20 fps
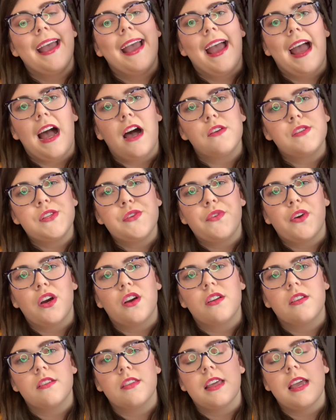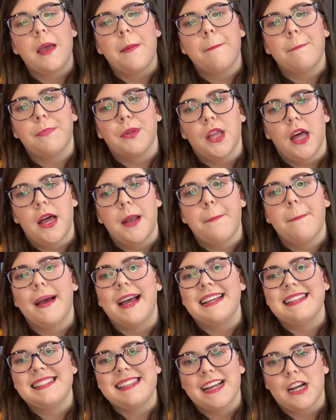House of Earth and Blood
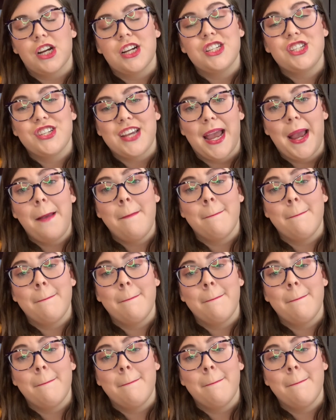by Sarah J.